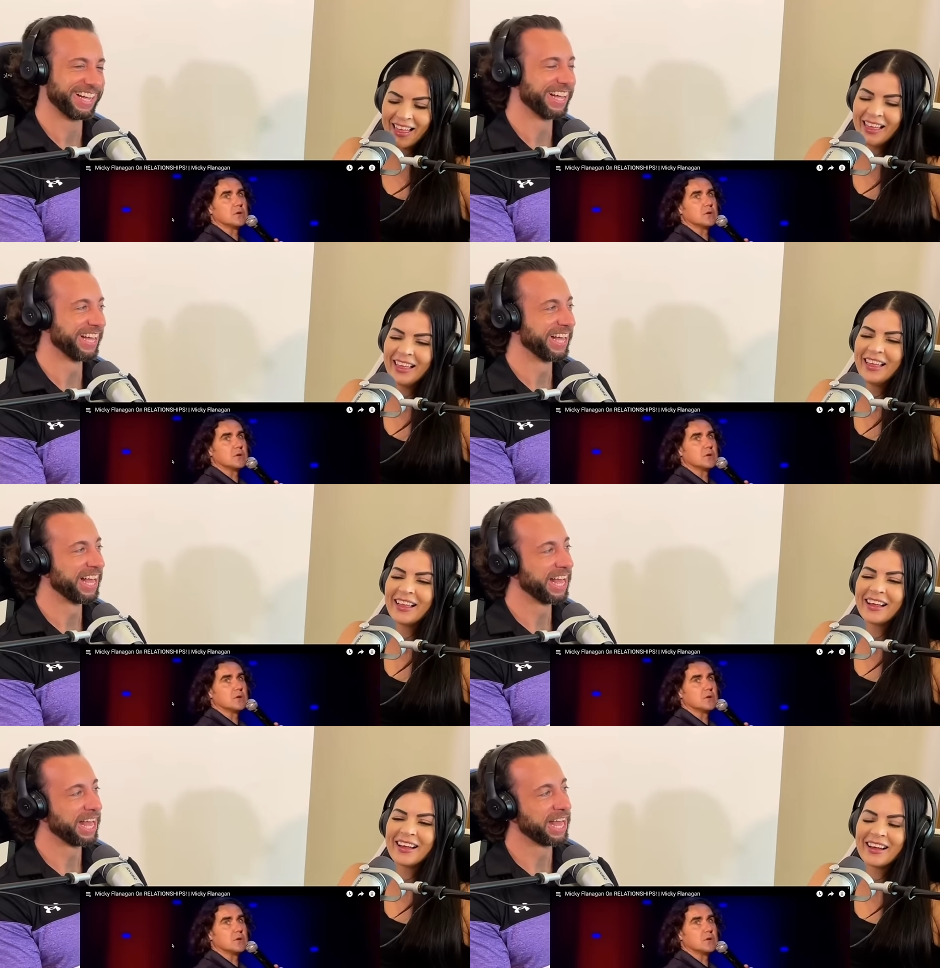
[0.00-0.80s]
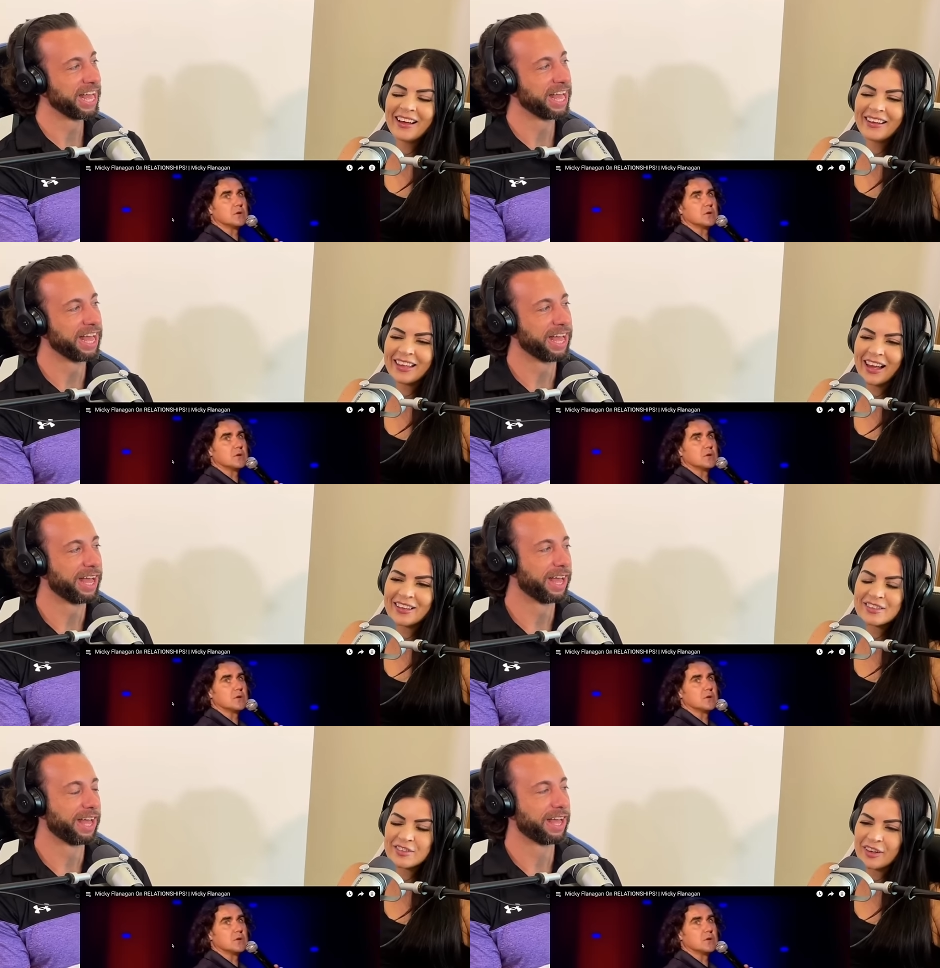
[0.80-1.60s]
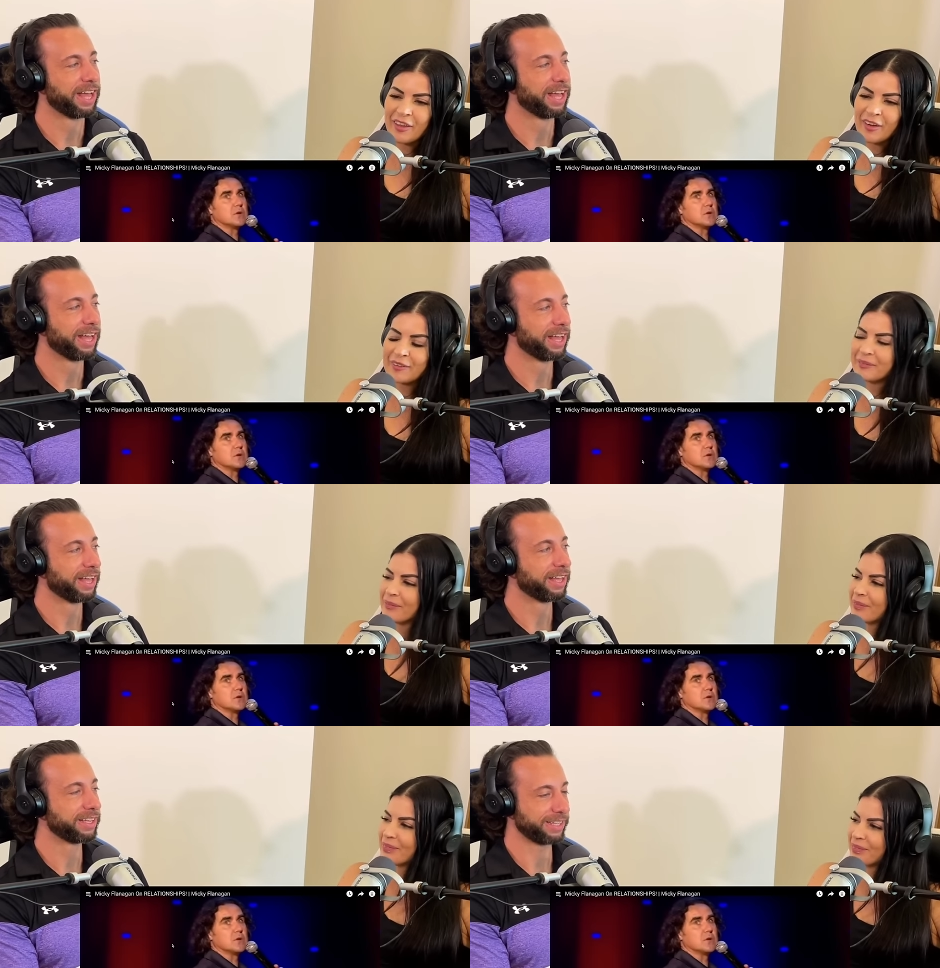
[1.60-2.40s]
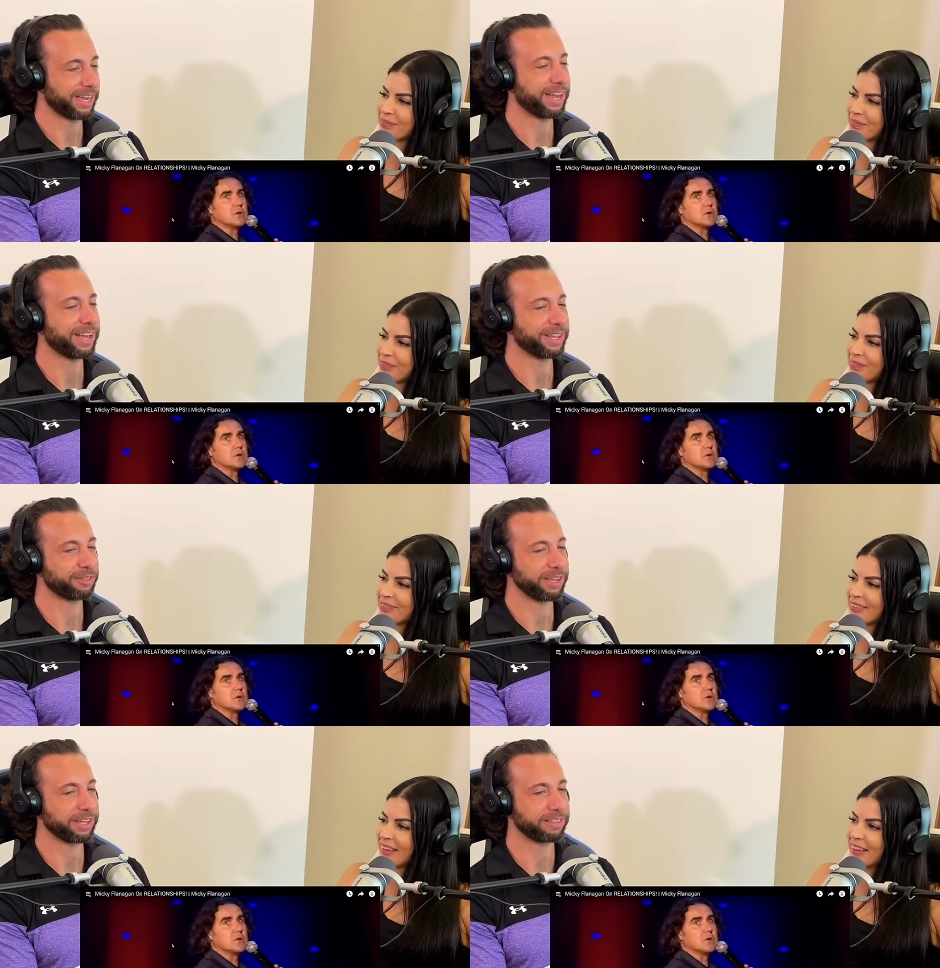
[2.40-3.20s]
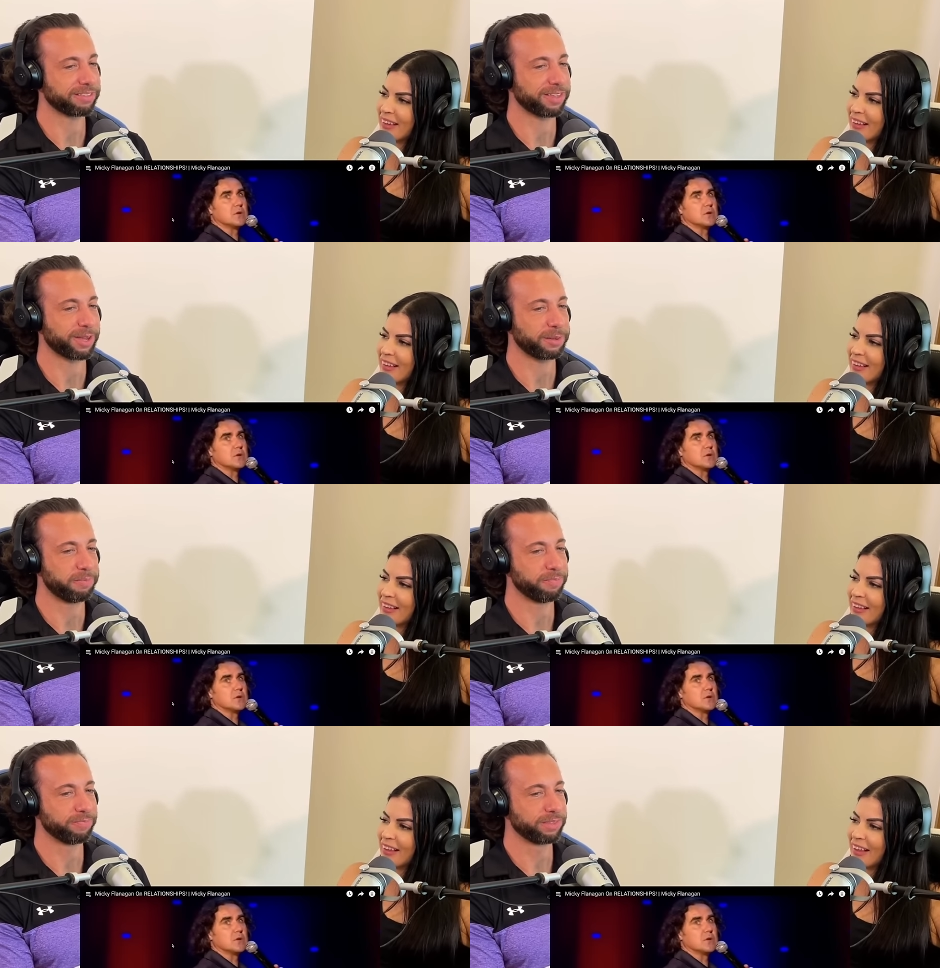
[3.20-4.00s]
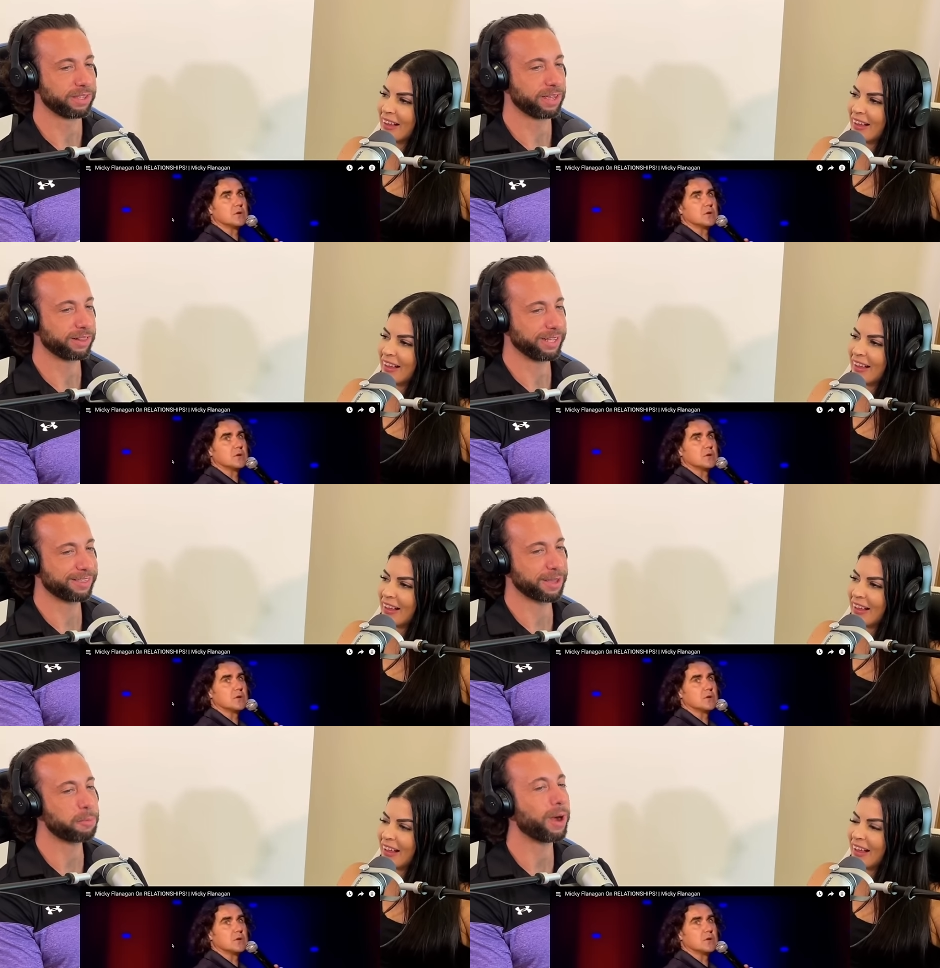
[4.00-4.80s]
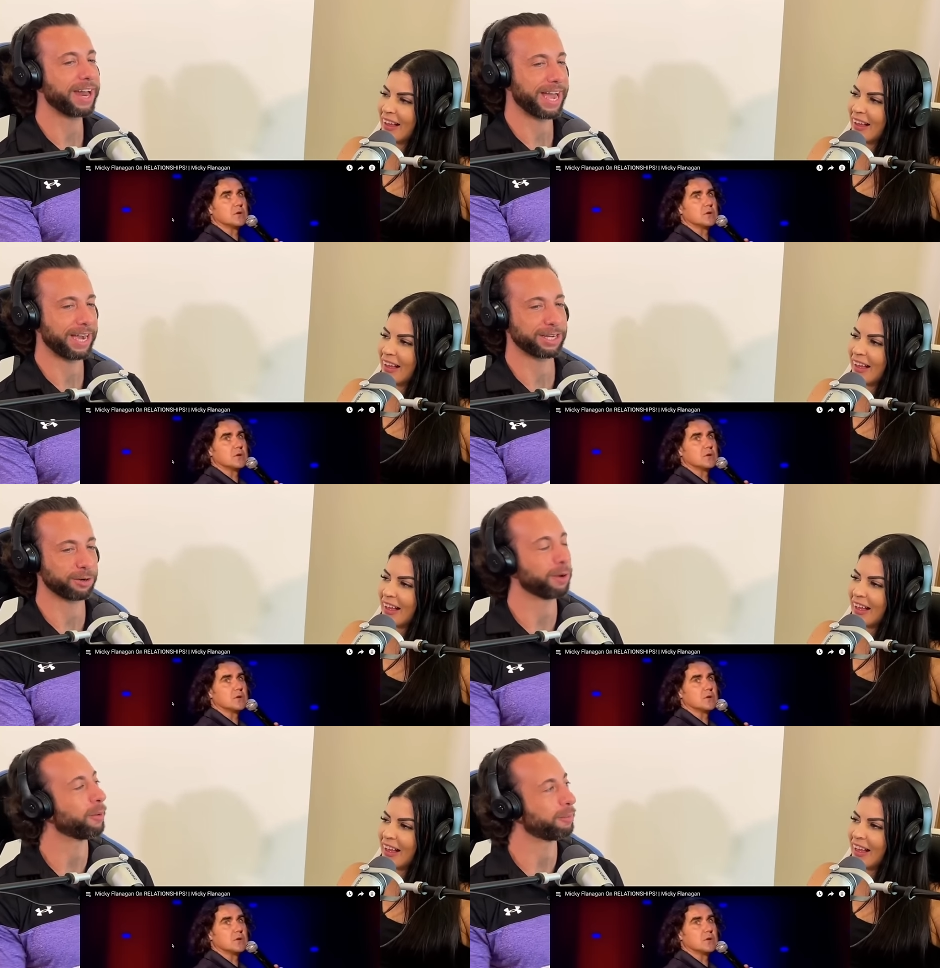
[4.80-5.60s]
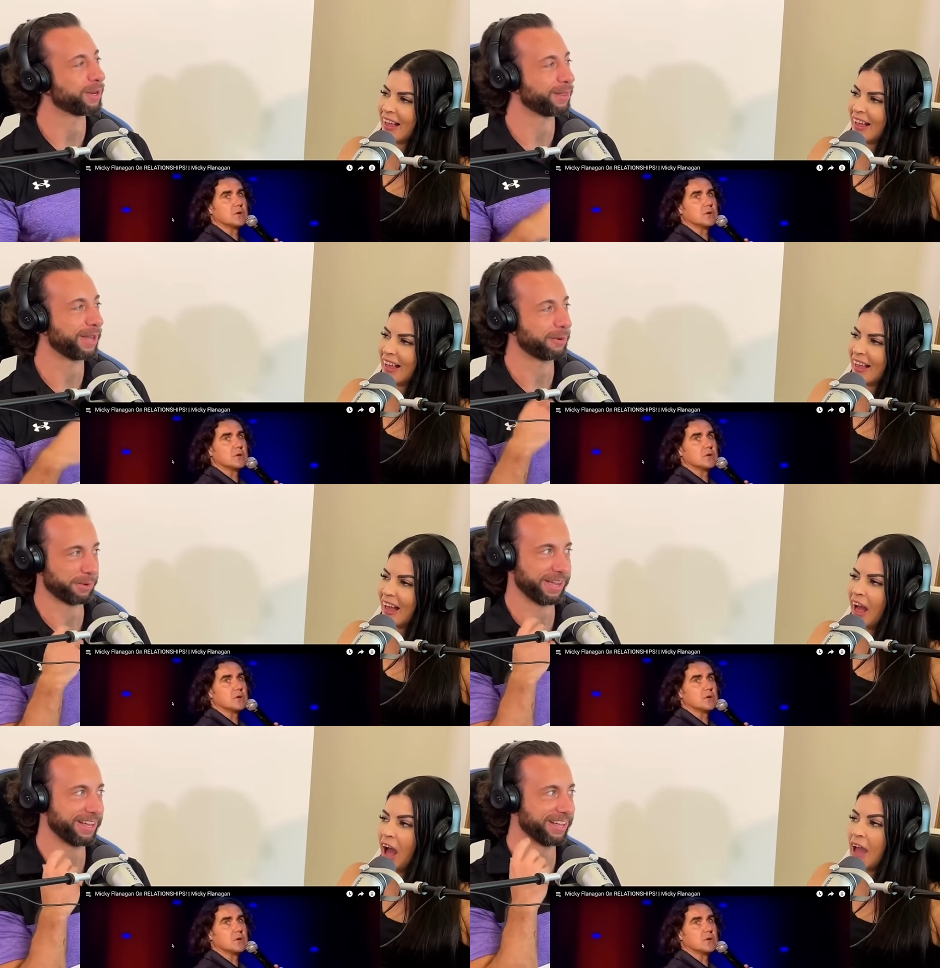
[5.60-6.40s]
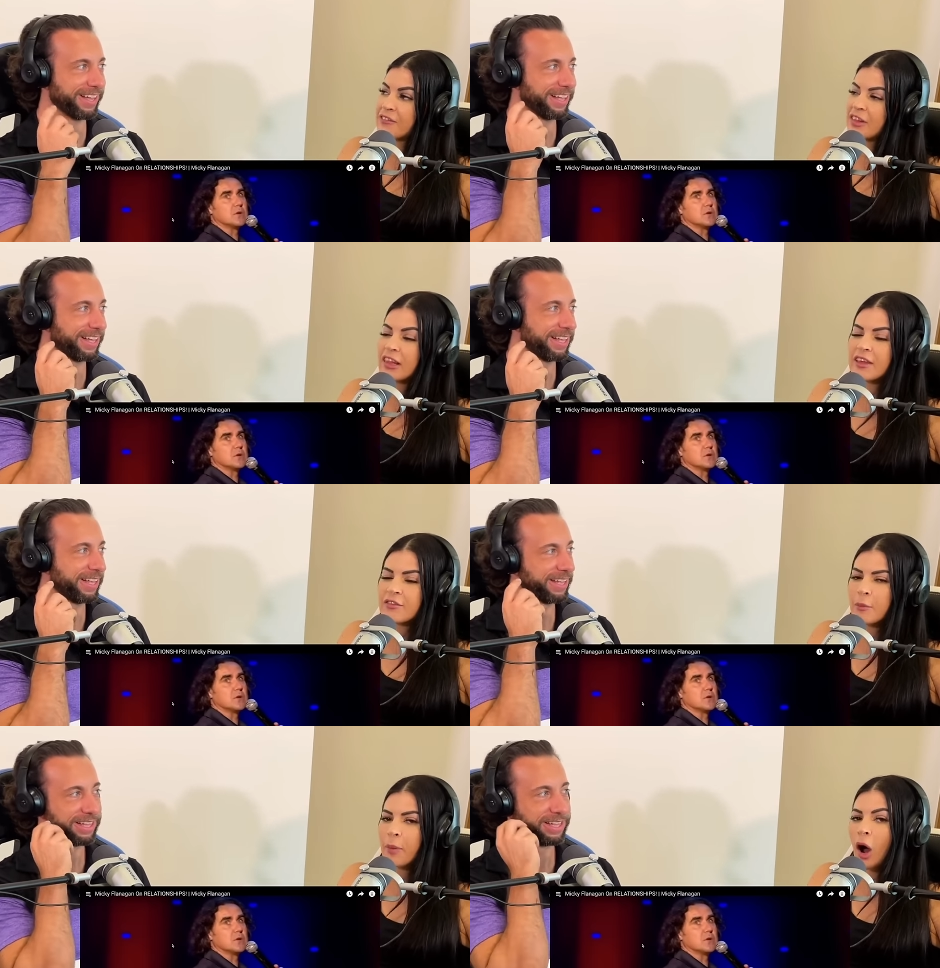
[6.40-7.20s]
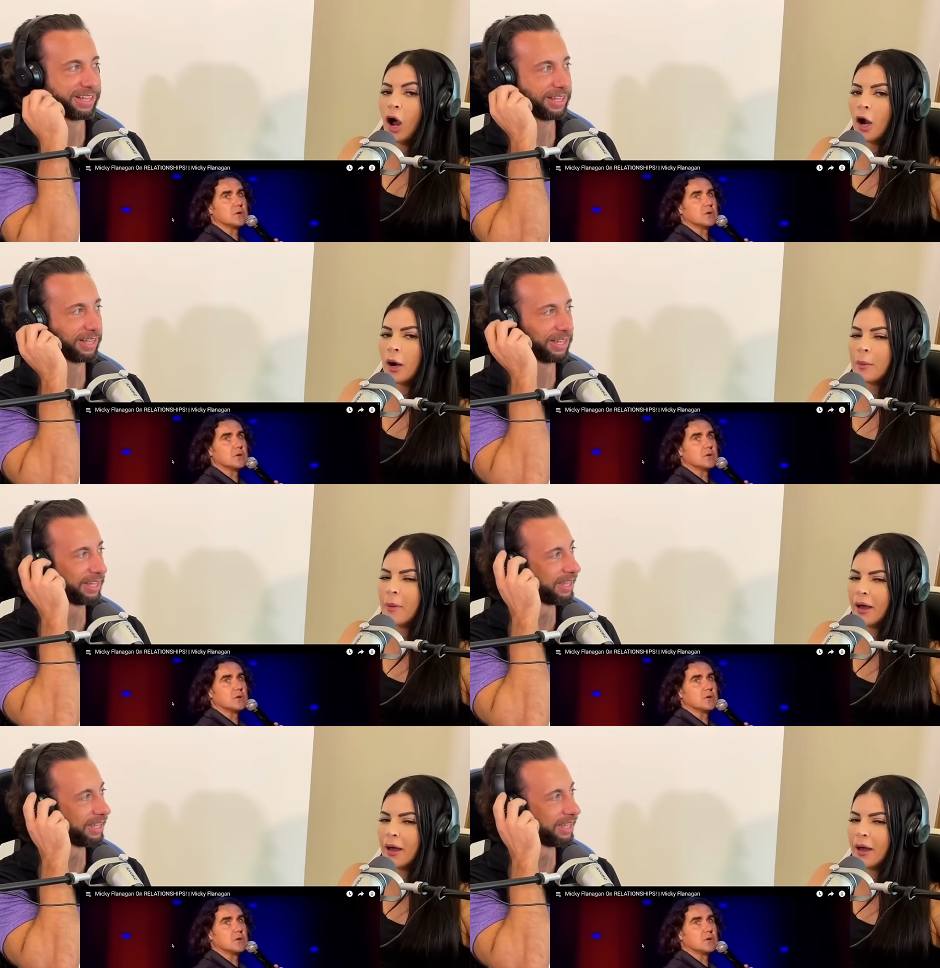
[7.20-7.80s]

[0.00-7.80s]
Speaker 1: oh yeah, it's funny though.
Speaker 2: Yeah, I think it's um, at least somewhat accurate. We'll put it that way.
Speaker 1: I have to leave the bar.